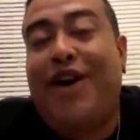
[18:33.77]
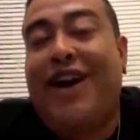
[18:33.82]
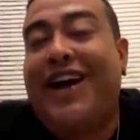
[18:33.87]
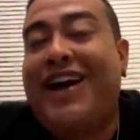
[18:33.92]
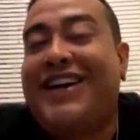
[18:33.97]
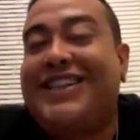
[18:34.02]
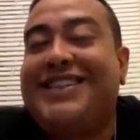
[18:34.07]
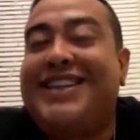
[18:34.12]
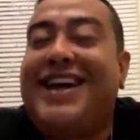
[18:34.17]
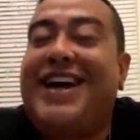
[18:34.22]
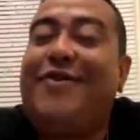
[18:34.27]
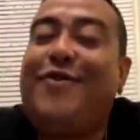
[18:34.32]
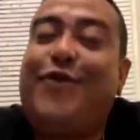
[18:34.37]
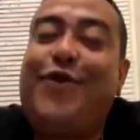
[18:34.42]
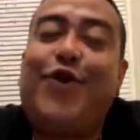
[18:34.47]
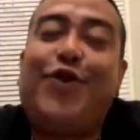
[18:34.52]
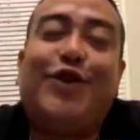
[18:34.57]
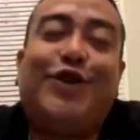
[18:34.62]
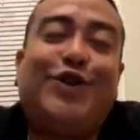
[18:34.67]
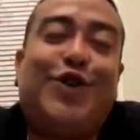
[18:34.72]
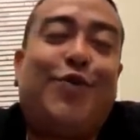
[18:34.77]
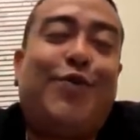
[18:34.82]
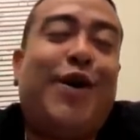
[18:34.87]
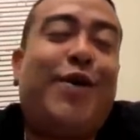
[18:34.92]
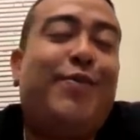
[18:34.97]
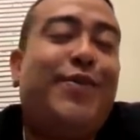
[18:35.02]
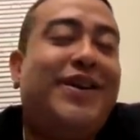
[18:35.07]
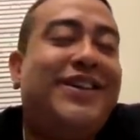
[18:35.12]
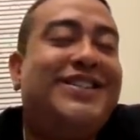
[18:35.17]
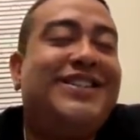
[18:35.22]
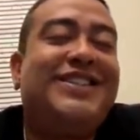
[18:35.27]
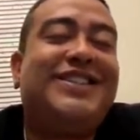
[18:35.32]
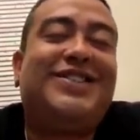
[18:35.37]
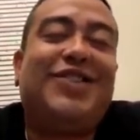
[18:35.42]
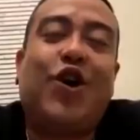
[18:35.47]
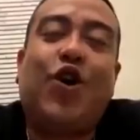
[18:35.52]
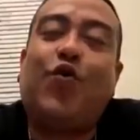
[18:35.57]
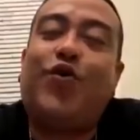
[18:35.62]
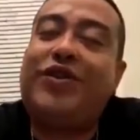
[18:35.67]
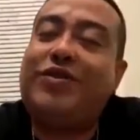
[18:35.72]
all, like I said, I'm focused on my business
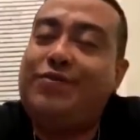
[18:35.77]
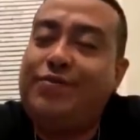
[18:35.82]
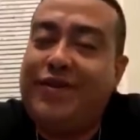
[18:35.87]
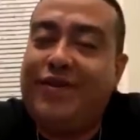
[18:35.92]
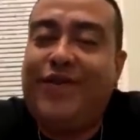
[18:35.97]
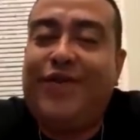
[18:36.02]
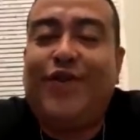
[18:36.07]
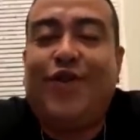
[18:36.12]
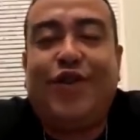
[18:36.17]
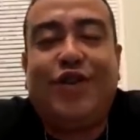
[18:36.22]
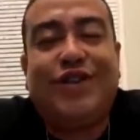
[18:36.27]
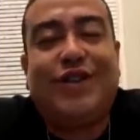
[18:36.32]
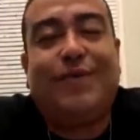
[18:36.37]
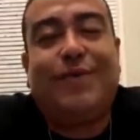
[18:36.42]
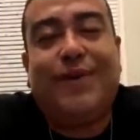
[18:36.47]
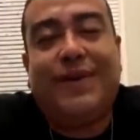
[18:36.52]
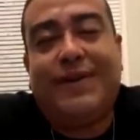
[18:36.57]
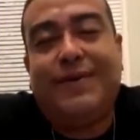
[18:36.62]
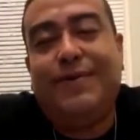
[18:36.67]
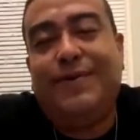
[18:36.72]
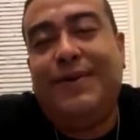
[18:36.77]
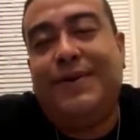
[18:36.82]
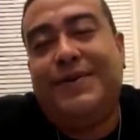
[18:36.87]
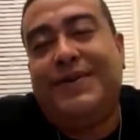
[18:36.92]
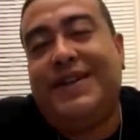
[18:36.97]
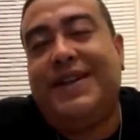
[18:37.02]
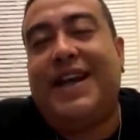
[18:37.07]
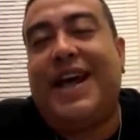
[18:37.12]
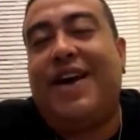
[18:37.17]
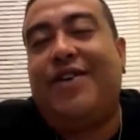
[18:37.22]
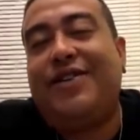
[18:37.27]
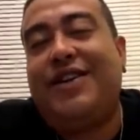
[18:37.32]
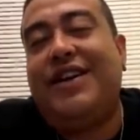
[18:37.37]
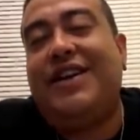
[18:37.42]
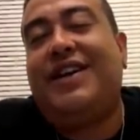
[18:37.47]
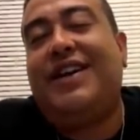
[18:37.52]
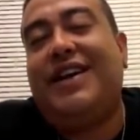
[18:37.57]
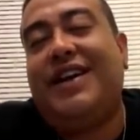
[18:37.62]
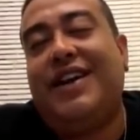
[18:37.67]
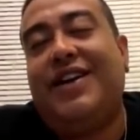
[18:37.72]
always, but of course, I put the music out there.